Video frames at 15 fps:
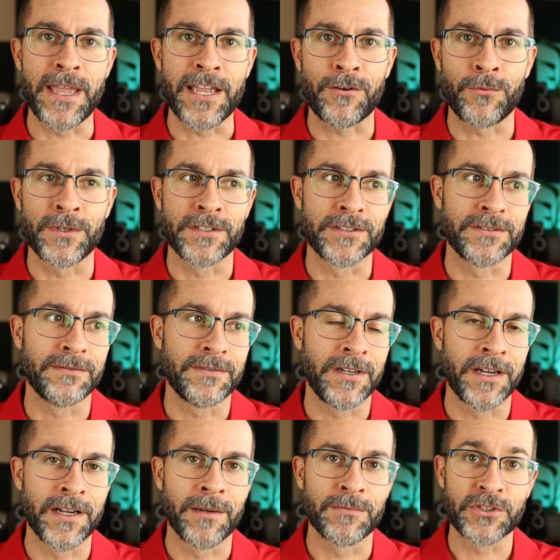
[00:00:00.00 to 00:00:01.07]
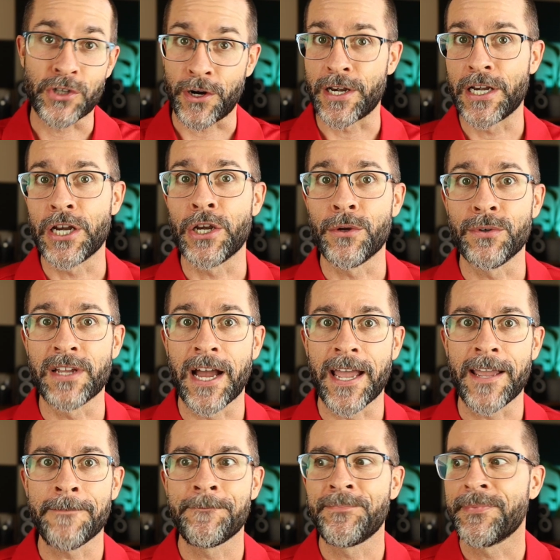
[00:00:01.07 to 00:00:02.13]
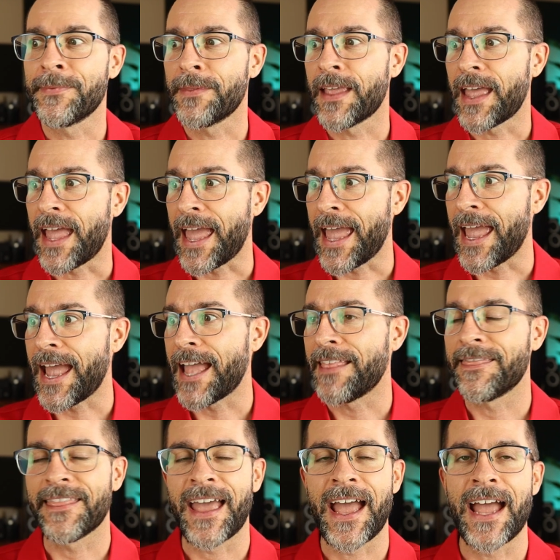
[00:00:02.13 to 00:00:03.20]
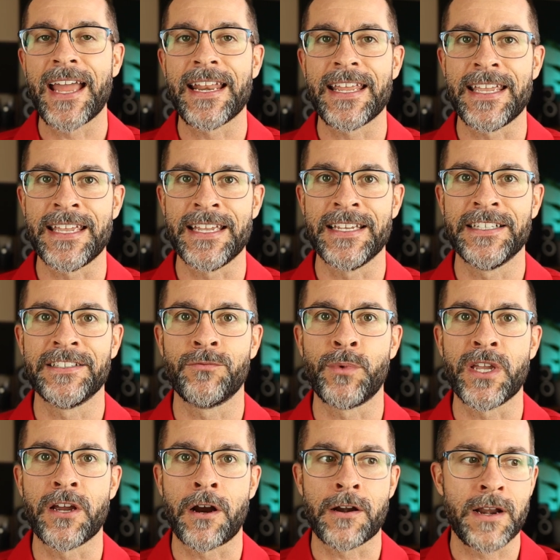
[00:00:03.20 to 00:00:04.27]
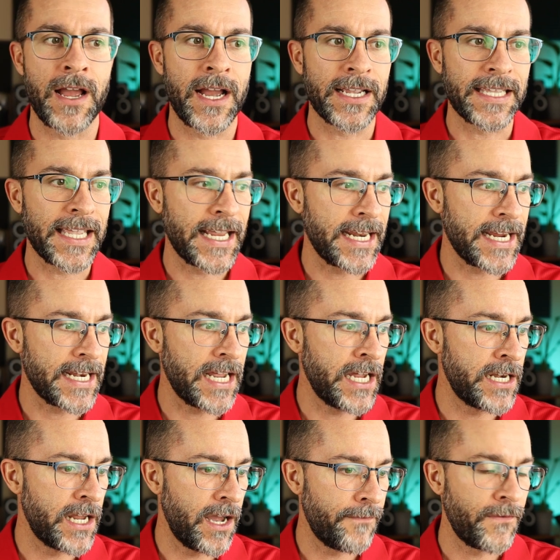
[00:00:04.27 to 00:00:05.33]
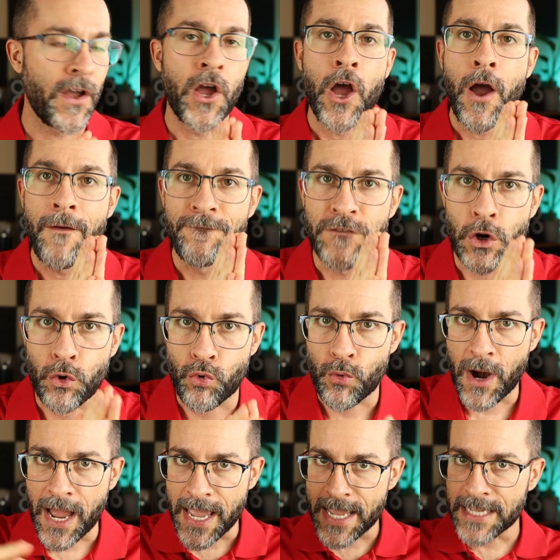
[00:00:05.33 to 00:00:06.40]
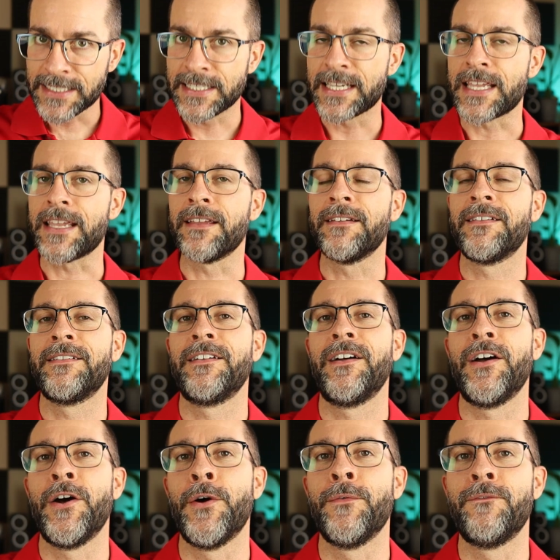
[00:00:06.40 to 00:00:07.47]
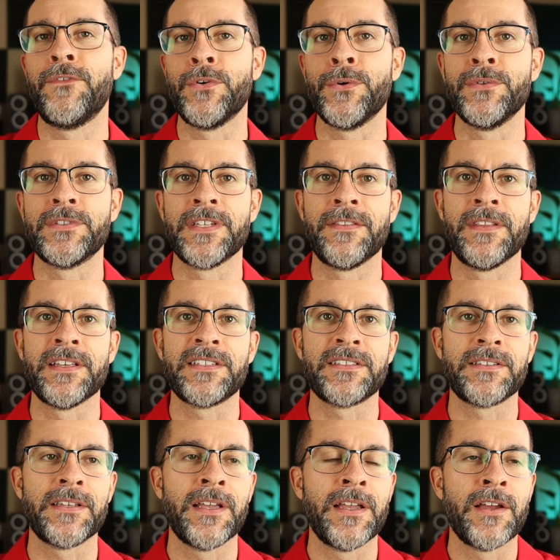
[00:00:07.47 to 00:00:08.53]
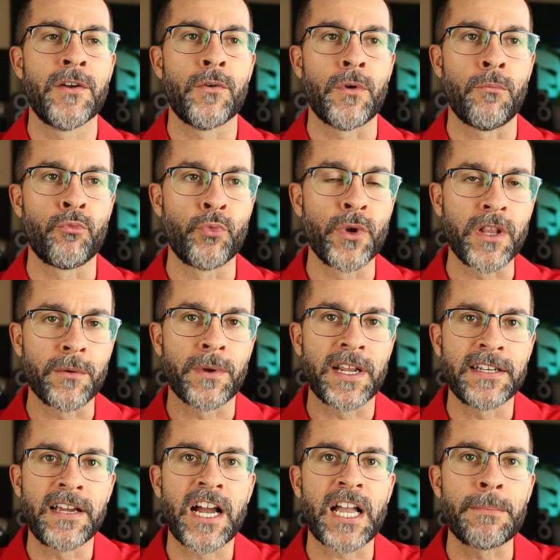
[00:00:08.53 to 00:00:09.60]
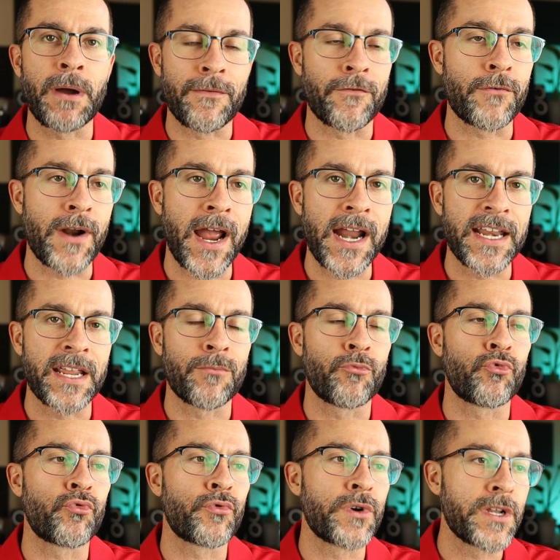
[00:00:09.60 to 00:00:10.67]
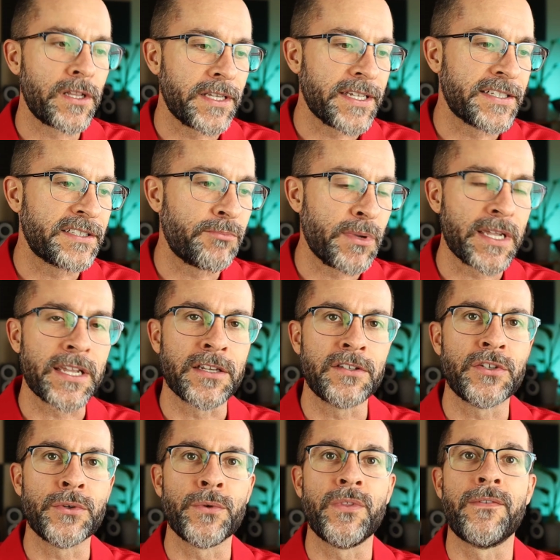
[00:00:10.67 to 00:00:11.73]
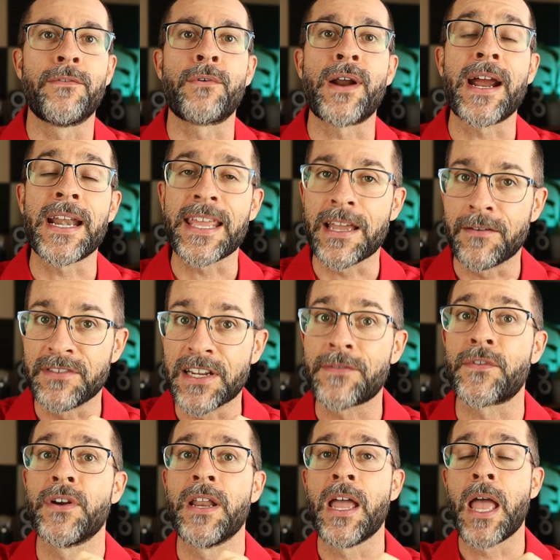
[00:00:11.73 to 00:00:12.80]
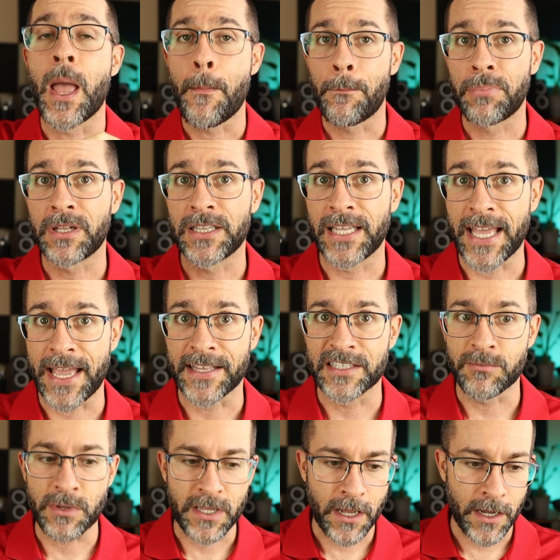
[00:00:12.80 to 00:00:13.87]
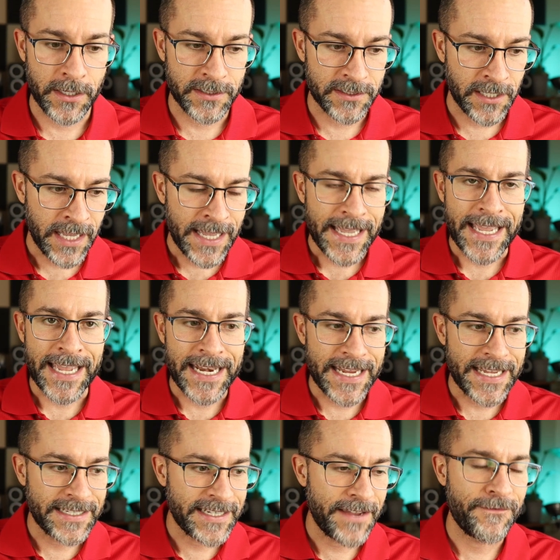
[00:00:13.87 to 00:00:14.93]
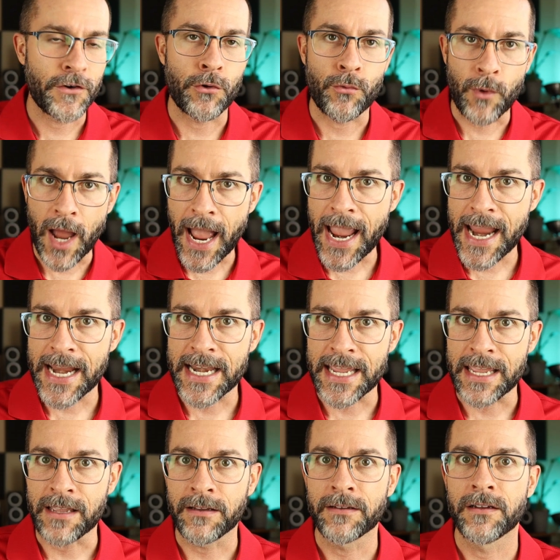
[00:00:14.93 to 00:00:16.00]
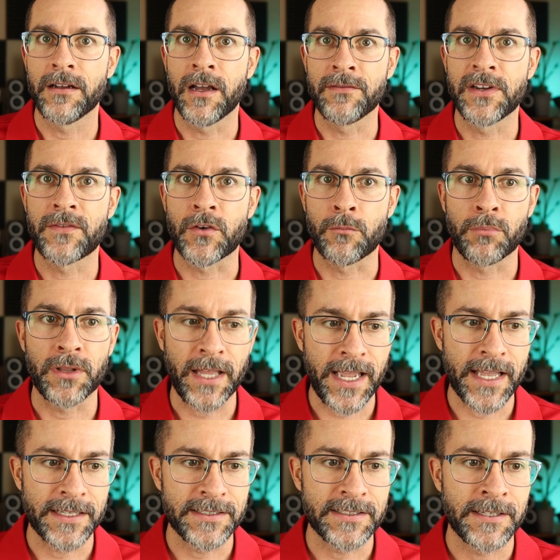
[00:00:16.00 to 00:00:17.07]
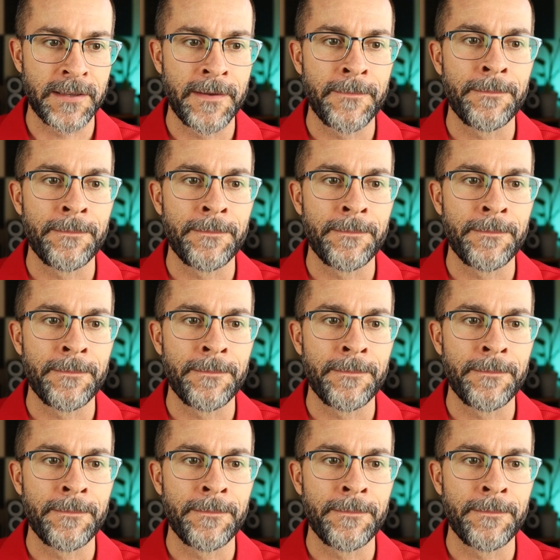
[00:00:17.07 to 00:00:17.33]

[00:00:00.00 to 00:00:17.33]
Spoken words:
make when starting a new diet. And that is we are not getting enough variety of foods. And this, when I talk about variety, I'm really speaking to the variety of different plants, because it is a variety of different plants